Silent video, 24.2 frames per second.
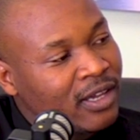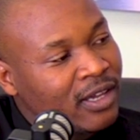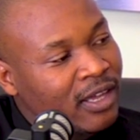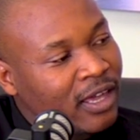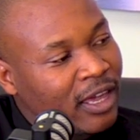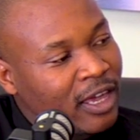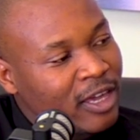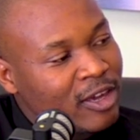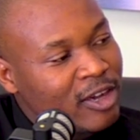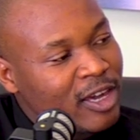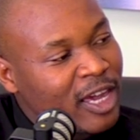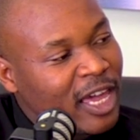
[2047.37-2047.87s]

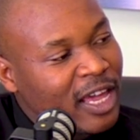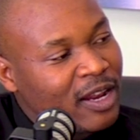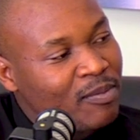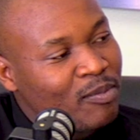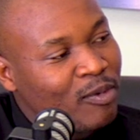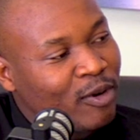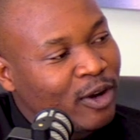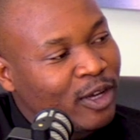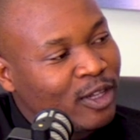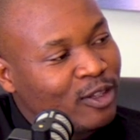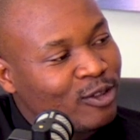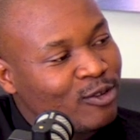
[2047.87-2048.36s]
Can you get
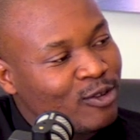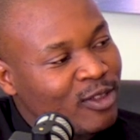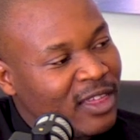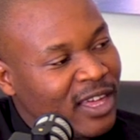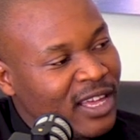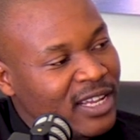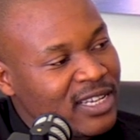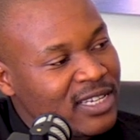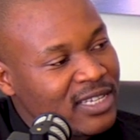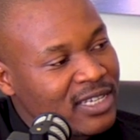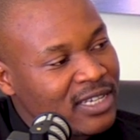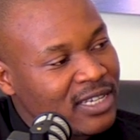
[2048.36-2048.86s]
more into
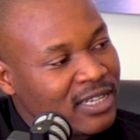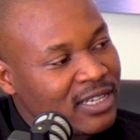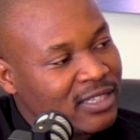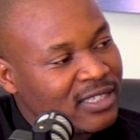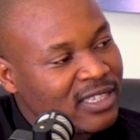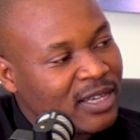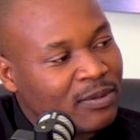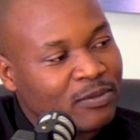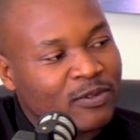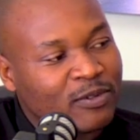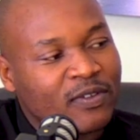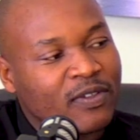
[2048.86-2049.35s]
that?
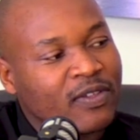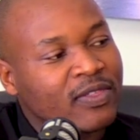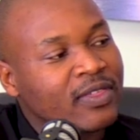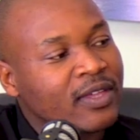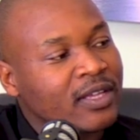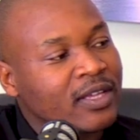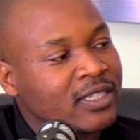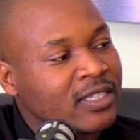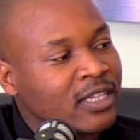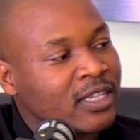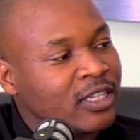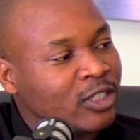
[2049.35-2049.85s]
terms of the
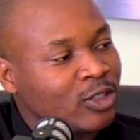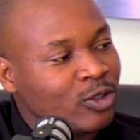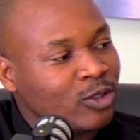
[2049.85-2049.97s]
things that